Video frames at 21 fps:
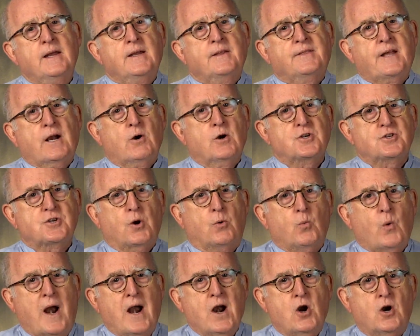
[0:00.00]
There is a
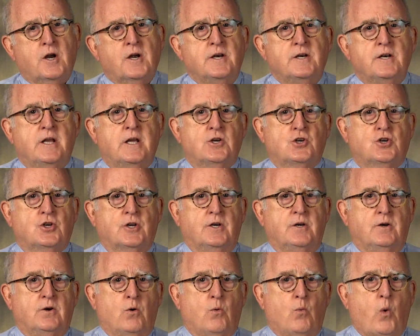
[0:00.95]
rare
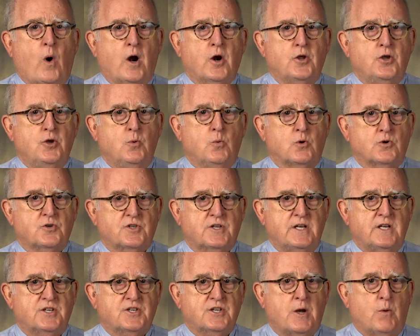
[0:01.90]
condition where you will
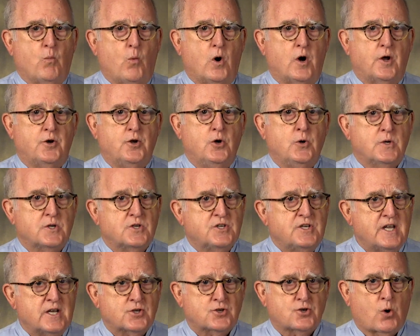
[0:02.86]
see someone who is
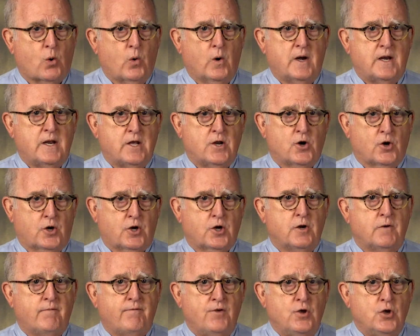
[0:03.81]
disoriented or
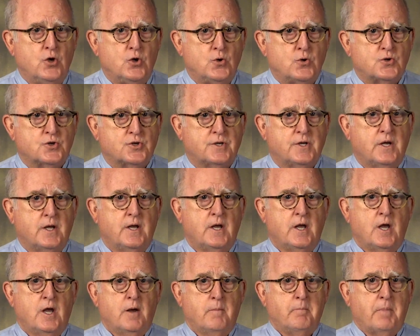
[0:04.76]
confused,
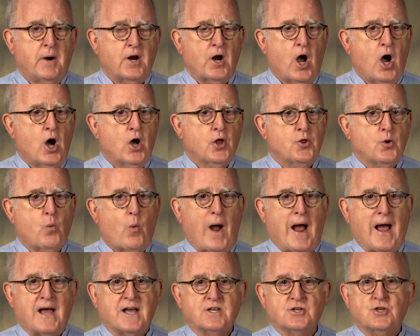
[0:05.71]
but
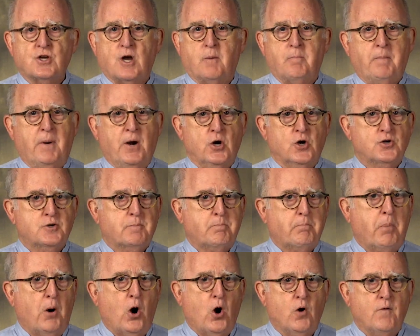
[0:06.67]
otherwise appears
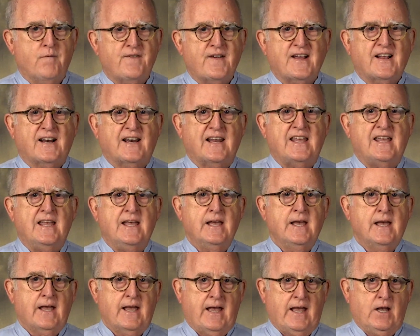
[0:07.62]
perfectly
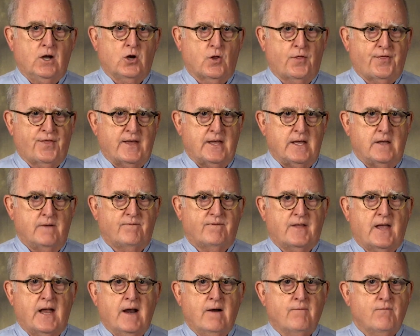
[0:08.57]
healthy.
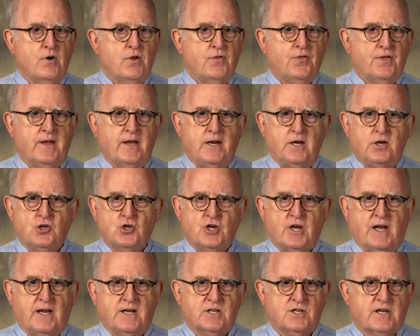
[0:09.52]
Everything
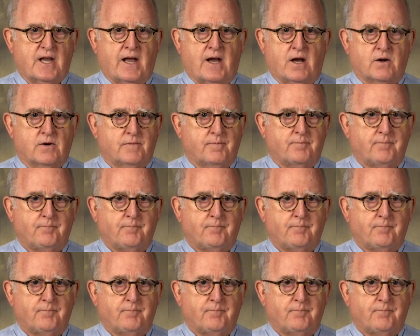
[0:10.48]
checks out.